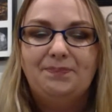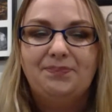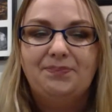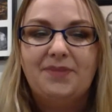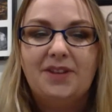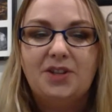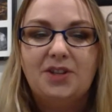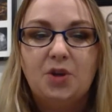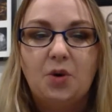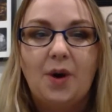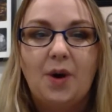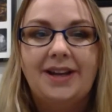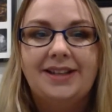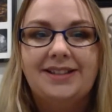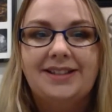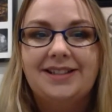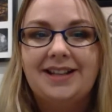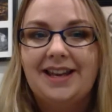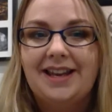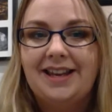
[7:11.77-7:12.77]
So I
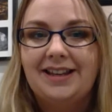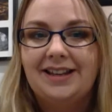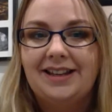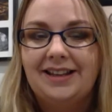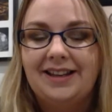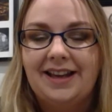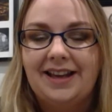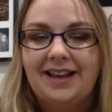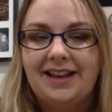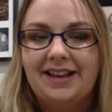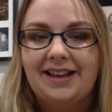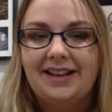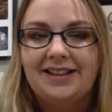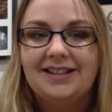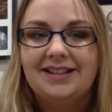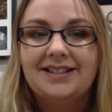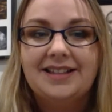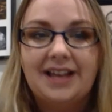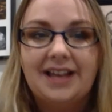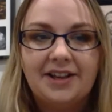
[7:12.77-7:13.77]
take
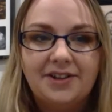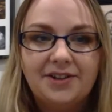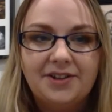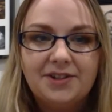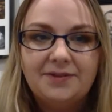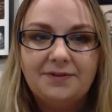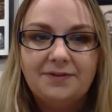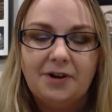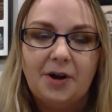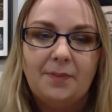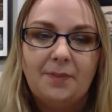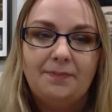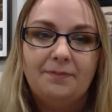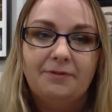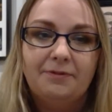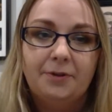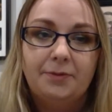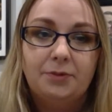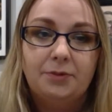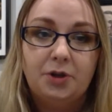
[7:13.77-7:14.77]
cells
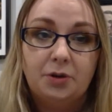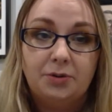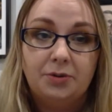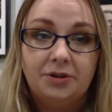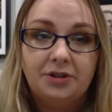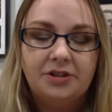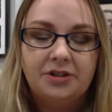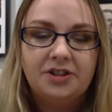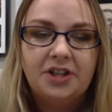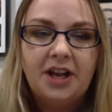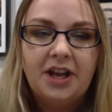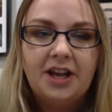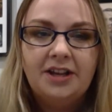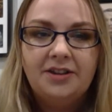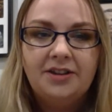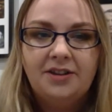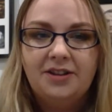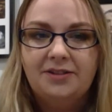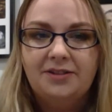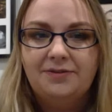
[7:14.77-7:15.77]
from donors
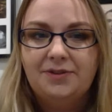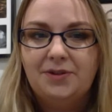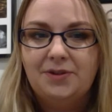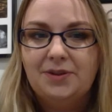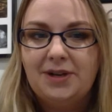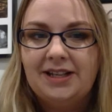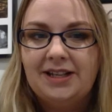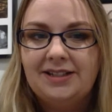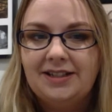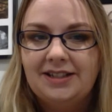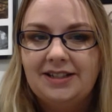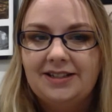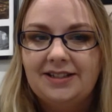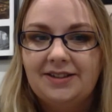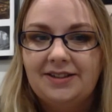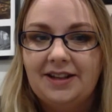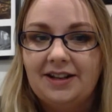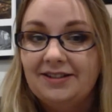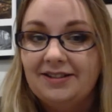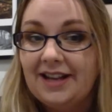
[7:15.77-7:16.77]
that have donated
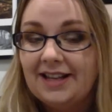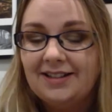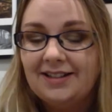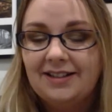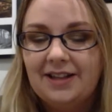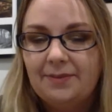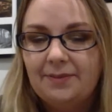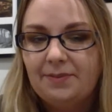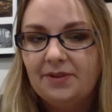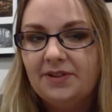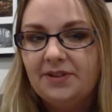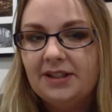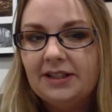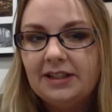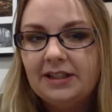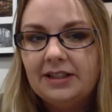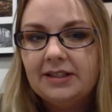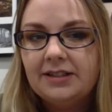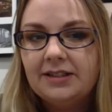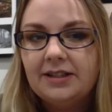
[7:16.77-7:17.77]
their nasal
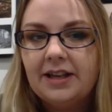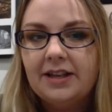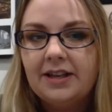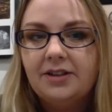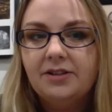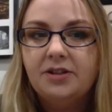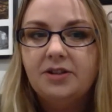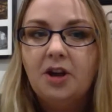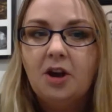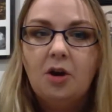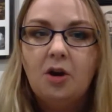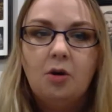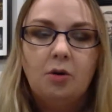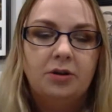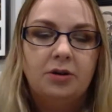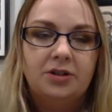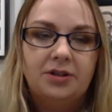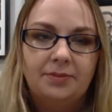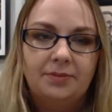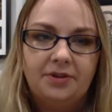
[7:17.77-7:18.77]
epithelial cells
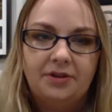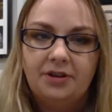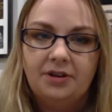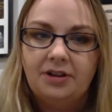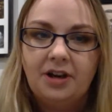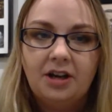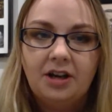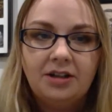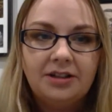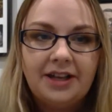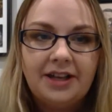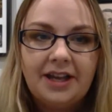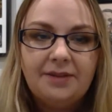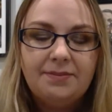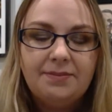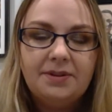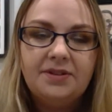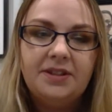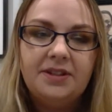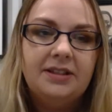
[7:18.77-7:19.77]
or some of their lung
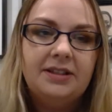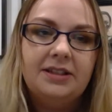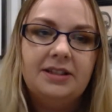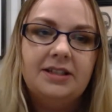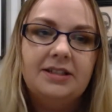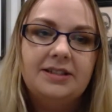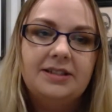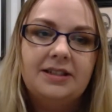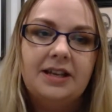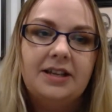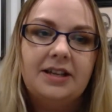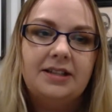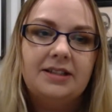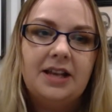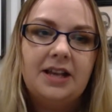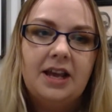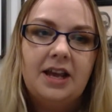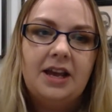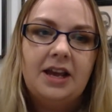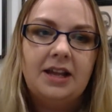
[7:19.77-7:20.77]
epithelial cells,
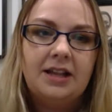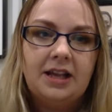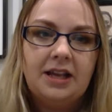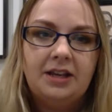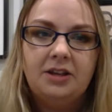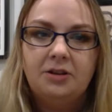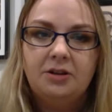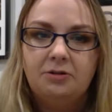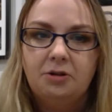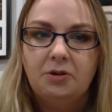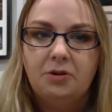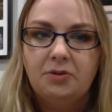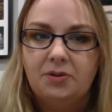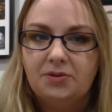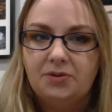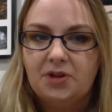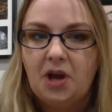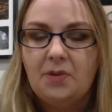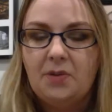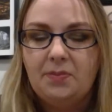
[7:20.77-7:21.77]
and I can grow
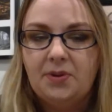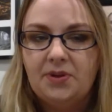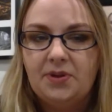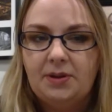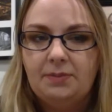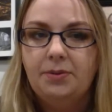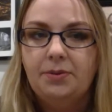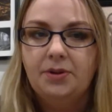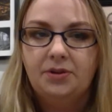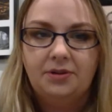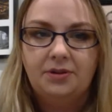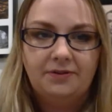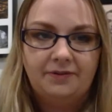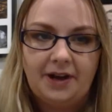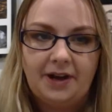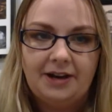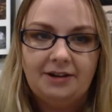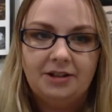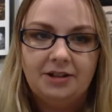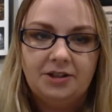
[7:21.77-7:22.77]
those up and then put the
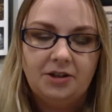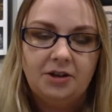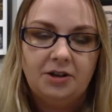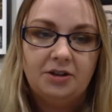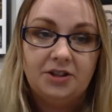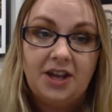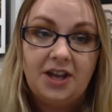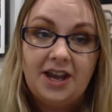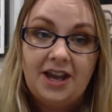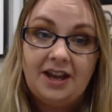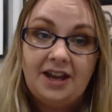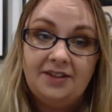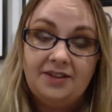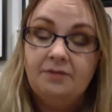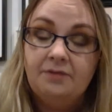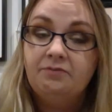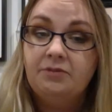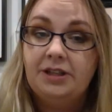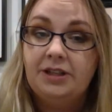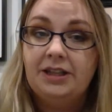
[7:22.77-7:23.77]
virus on and
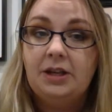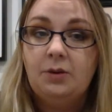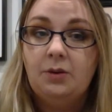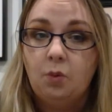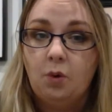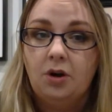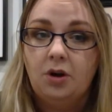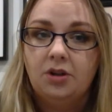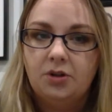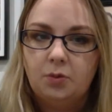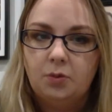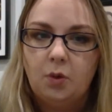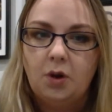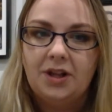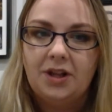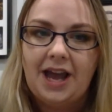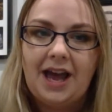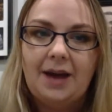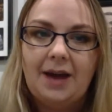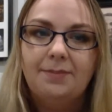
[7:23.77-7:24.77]
then really watch what
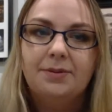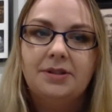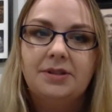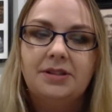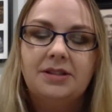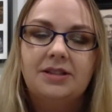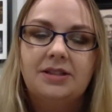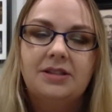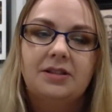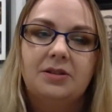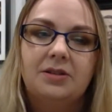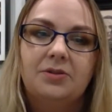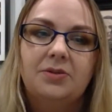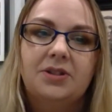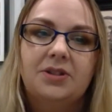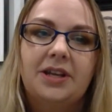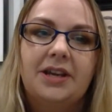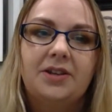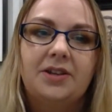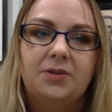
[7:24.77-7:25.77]
happens to those
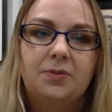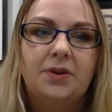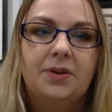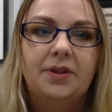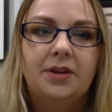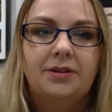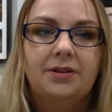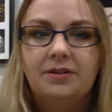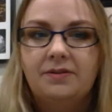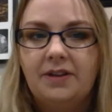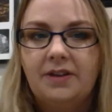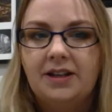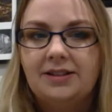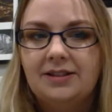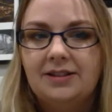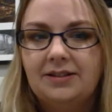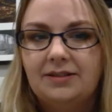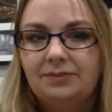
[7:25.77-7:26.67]
cells when they're infected.